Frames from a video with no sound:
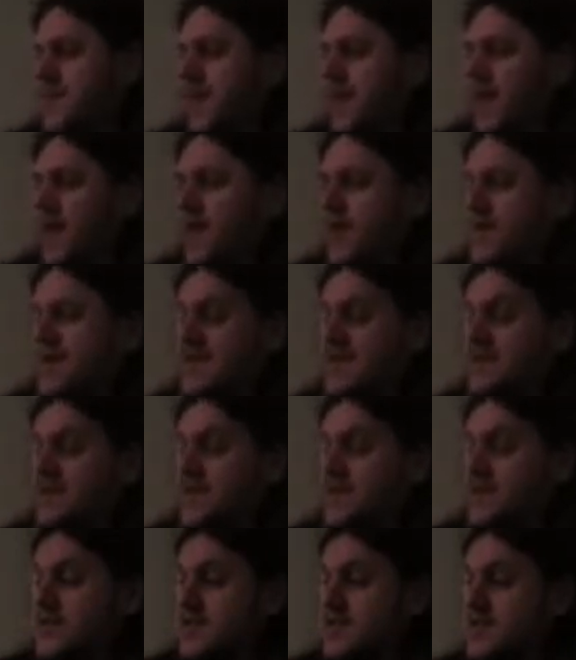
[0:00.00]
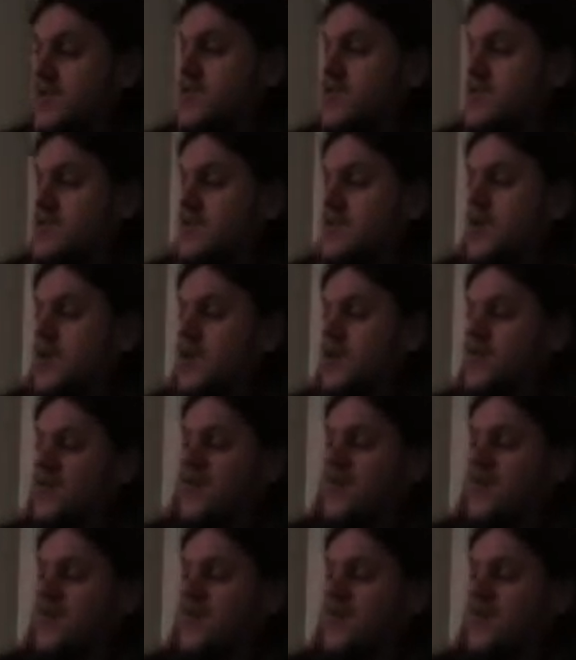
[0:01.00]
And what that's going to do, so